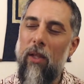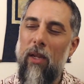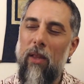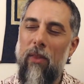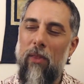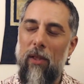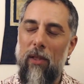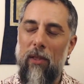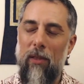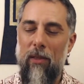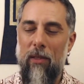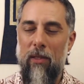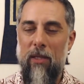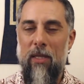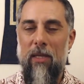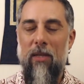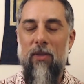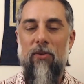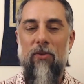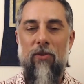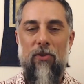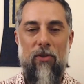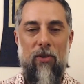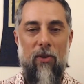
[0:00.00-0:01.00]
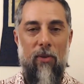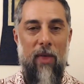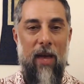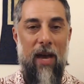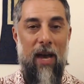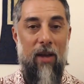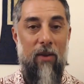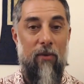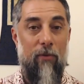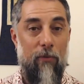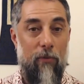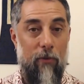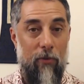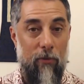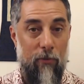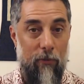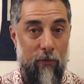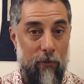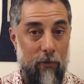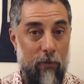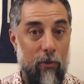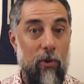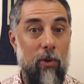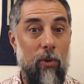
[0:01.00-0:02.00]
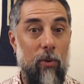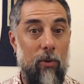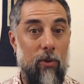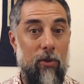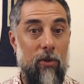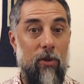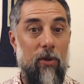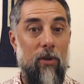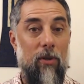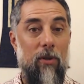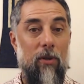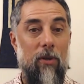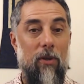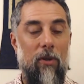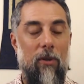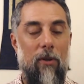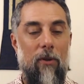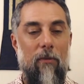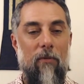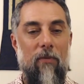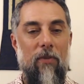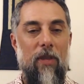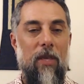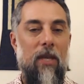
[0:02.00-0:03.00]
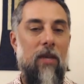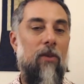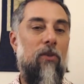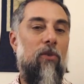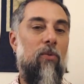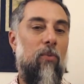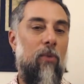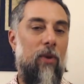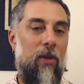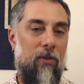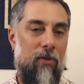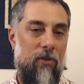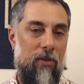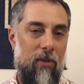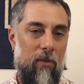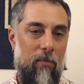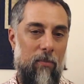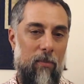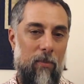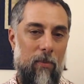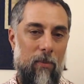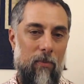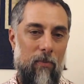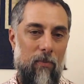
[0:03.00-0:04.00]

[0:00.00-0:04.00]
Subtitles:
that leads to that fruit is wisdom,